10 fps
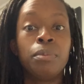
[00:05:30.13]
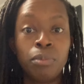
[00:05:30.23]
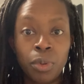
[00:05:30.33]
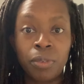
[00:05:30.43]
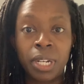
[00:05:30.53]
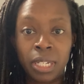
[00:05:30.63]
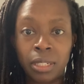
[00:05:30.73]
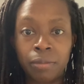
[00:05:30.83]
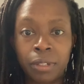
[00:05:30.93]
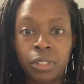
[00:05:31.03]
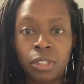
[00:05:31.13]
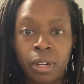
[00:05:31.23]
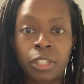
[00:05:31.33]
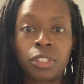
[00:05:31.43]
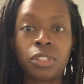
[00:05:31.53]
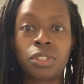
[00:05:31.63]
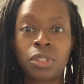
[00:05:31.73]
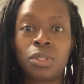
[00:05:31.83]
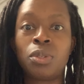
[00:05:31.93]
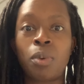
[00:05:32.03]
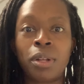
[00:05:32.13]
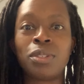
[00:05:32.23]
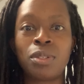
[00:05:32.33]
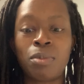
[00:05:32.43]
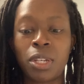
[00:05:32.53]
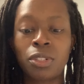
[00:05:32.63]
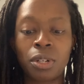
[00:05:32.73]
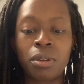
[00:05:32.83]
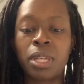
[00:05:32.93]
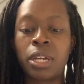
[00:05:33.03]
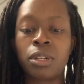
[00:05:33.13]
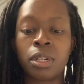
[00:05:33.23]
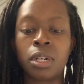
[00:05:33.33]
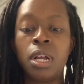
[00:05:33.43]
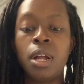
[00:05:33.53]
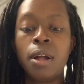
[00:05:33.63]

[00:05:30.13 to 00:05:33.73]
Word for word: move it in different directions because you want to make sure that you're